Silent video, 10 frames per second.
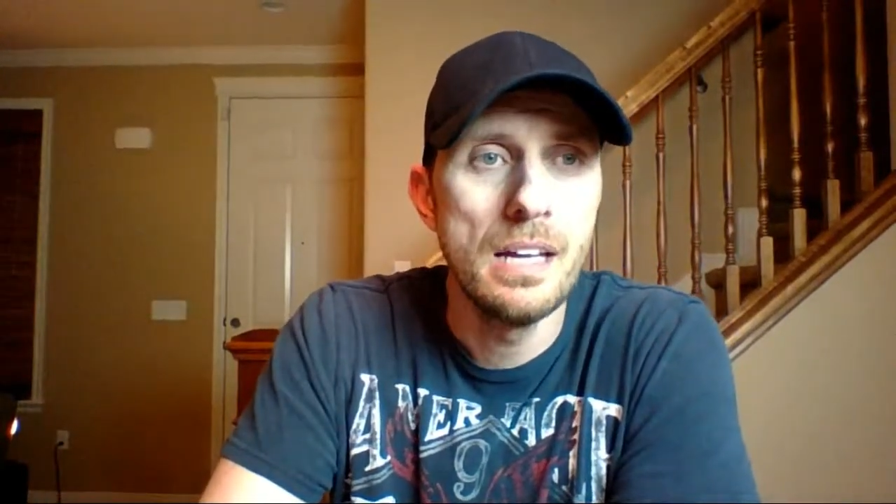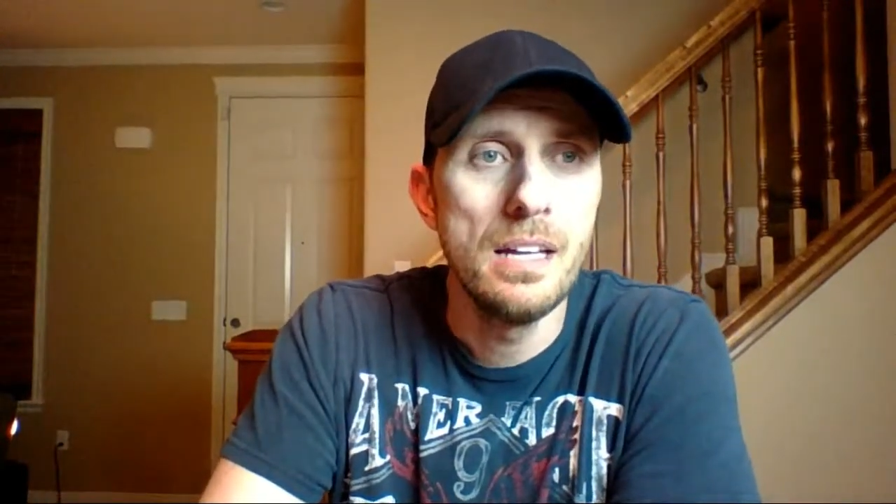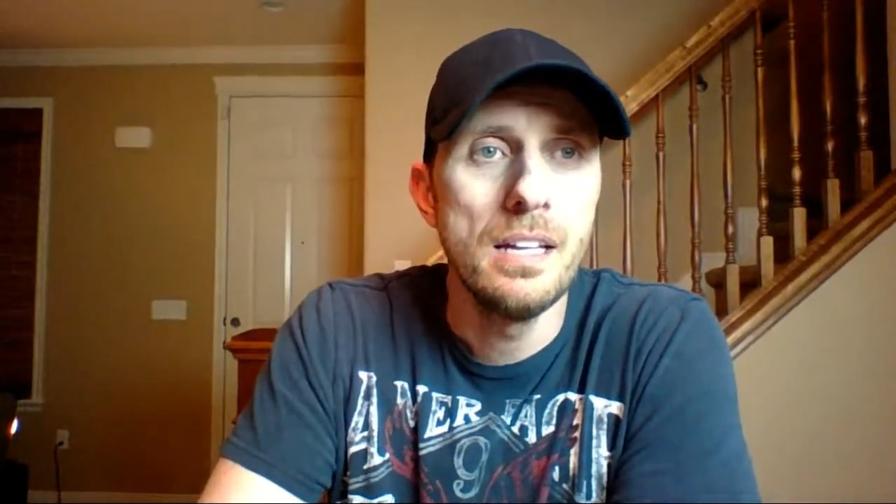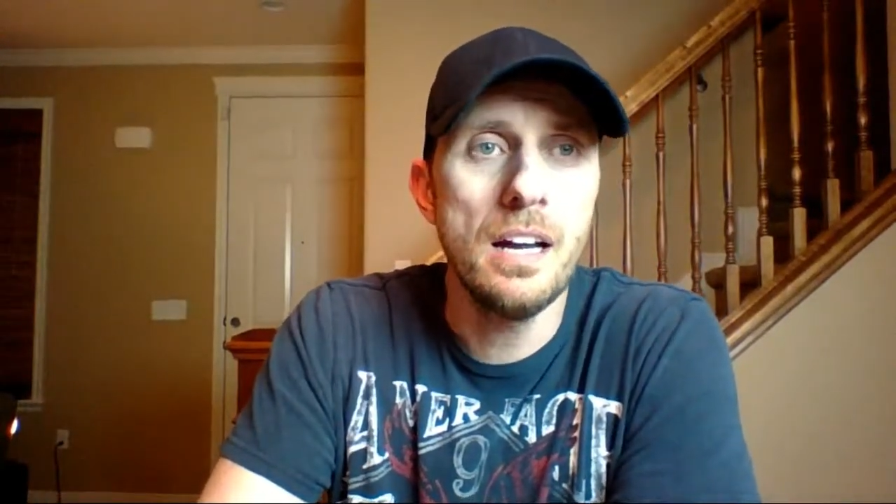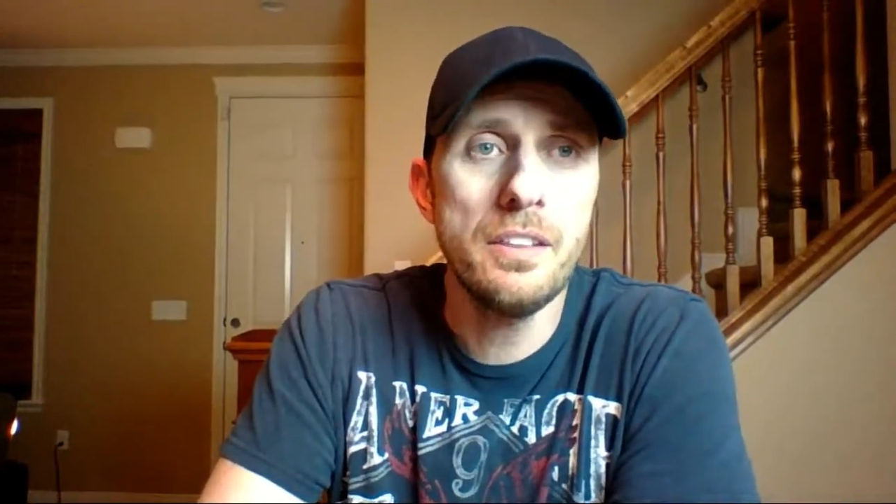
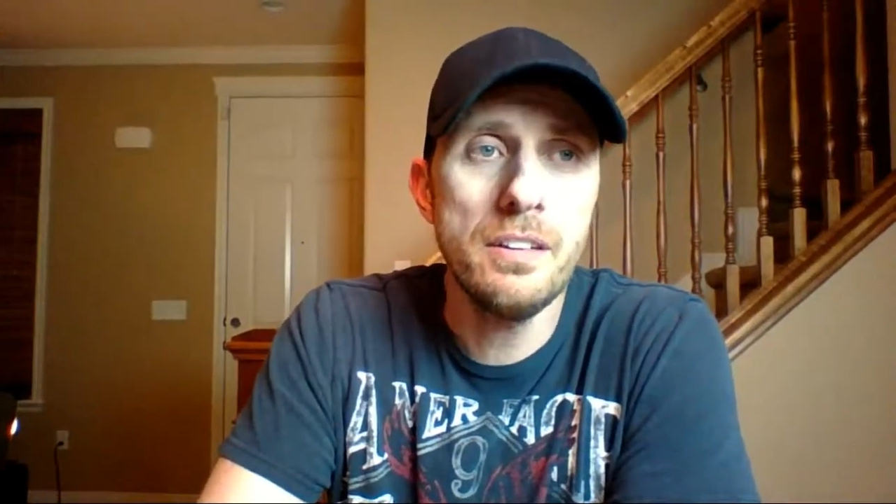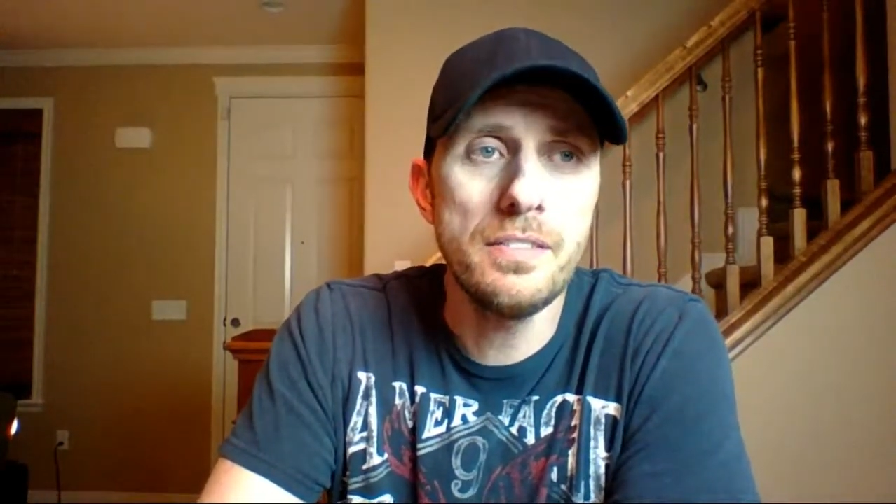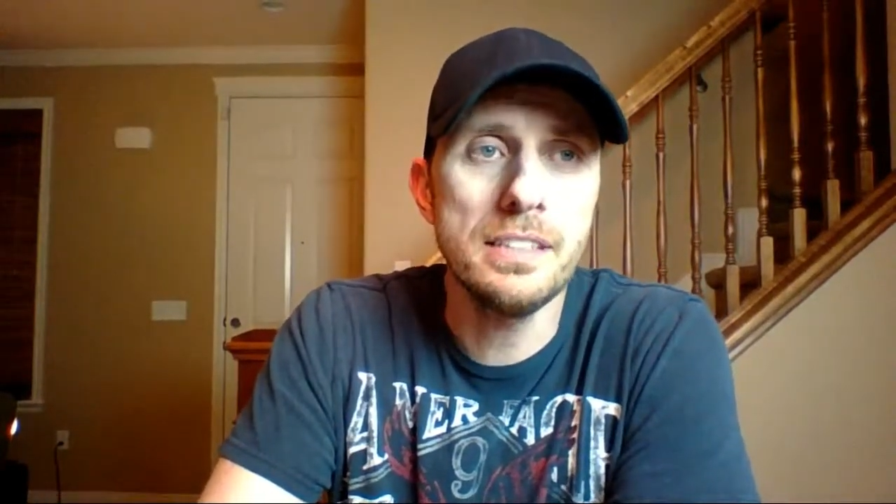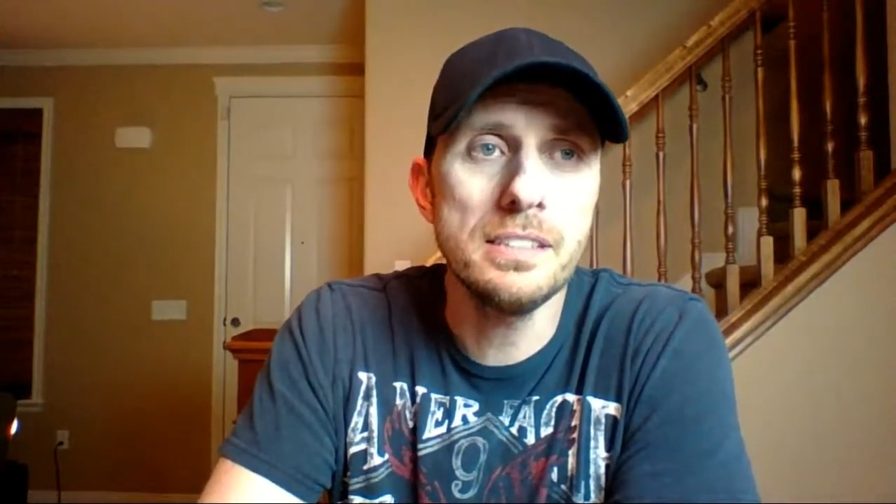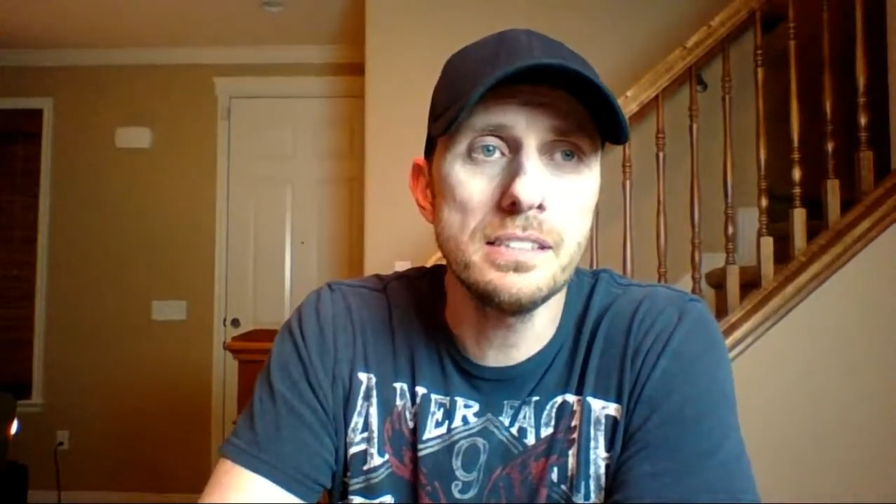Other
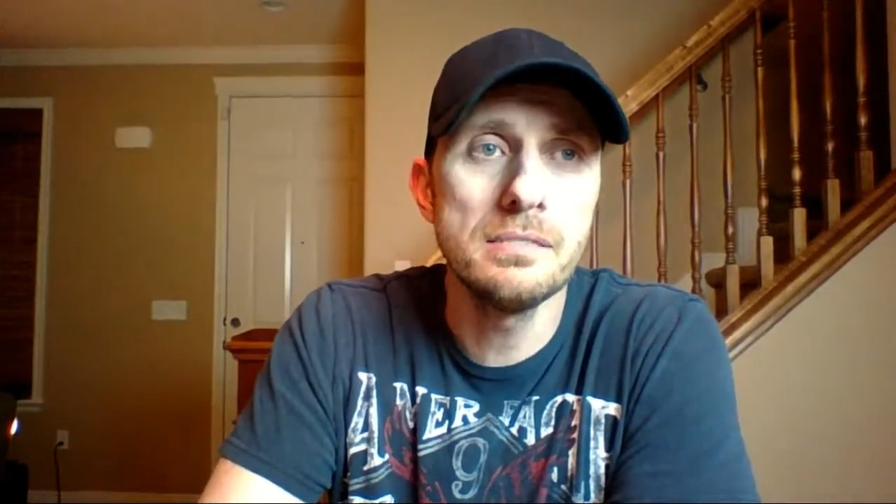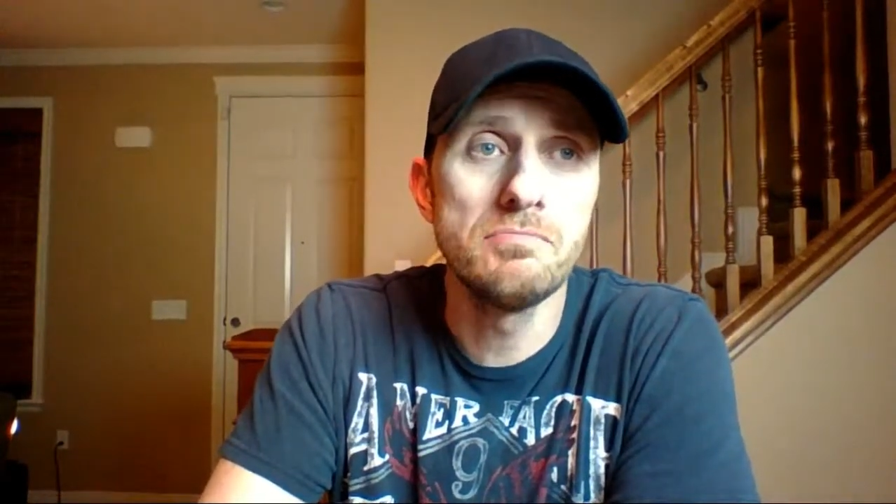events